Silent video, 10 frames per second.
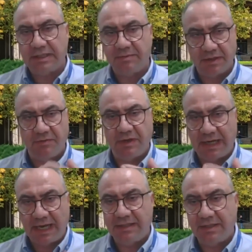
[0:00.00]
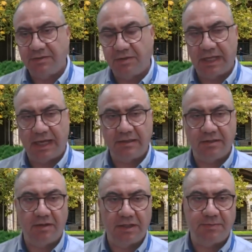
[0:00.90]
something relating to that
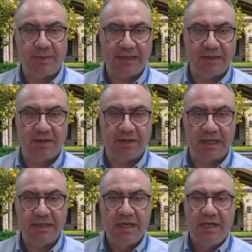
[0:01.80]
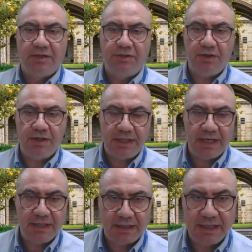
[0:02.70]
or expanding on that? Do you
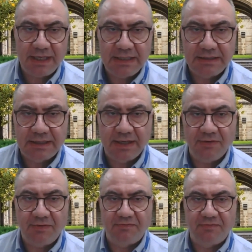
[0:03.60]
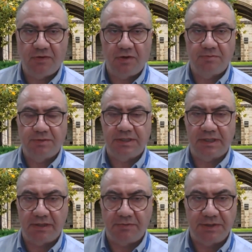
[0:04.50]
think that these key reforms
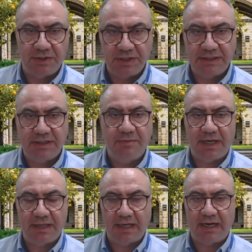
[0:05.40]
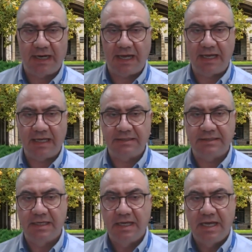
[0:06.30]
that were suggested by the Alliance
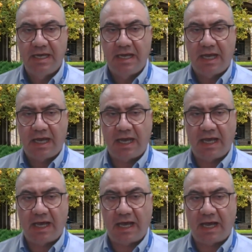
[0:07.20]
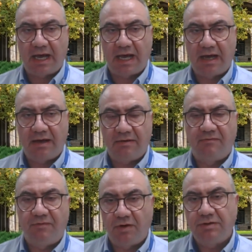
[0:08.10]
uh, are
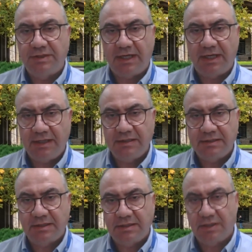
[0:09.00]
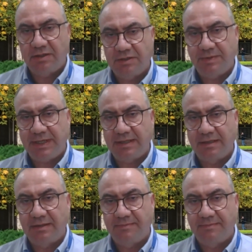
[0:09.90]
vote turners, so to speak?